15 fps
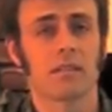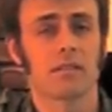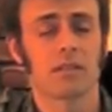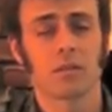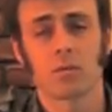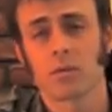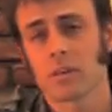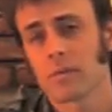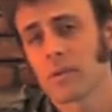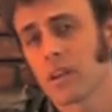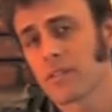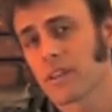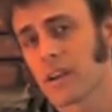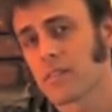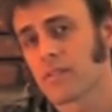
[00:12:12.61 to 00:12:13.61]
Don't worry
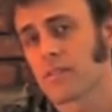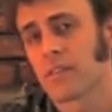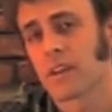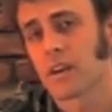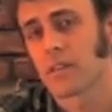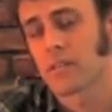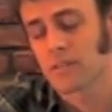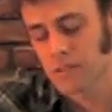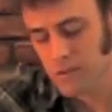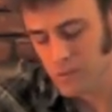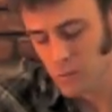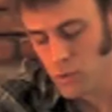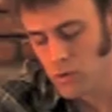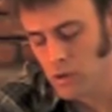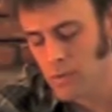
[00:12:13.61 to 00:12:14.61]
about that for now. This is
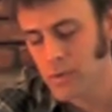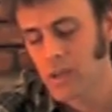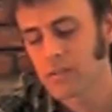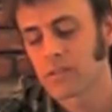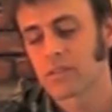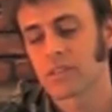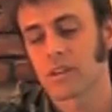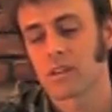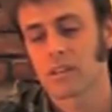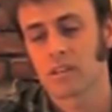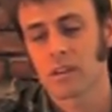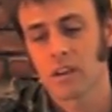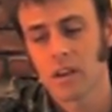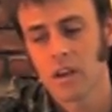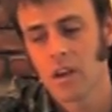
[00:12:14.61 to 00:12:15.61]
more about just
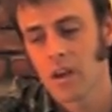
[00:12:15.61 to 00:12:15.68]
getting